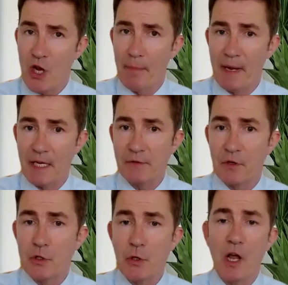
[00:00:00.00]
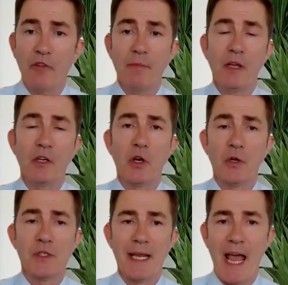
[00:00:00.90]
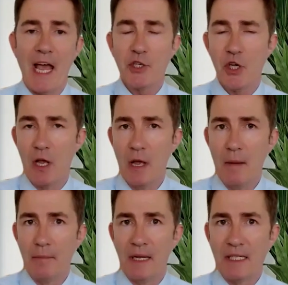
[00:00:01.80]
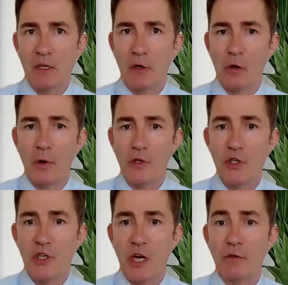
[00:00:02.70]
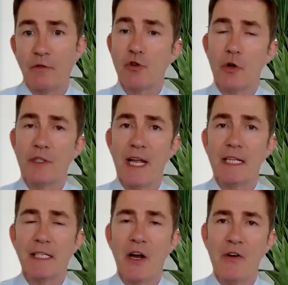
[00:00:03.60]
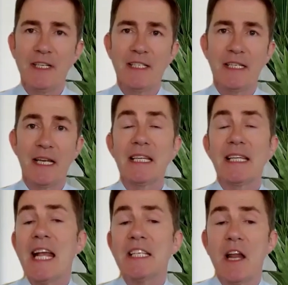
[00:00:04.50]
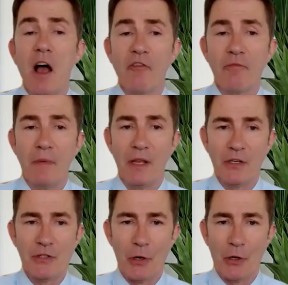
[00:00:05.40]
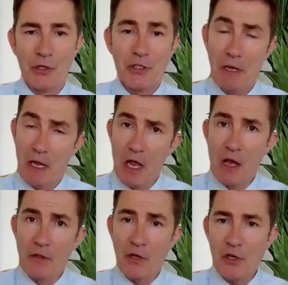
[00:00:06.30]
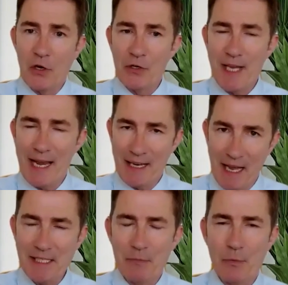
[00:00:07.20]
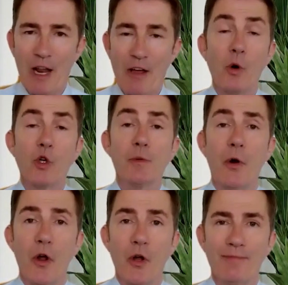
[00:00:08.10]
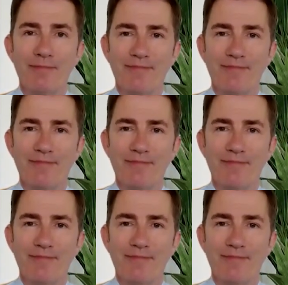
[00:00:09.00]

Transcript: Japex for $2.5 million in cash, plus Longboat's share of drawn debts currently sitting at $8.5 million. Those are your news headlines. We'll have more tomorrow.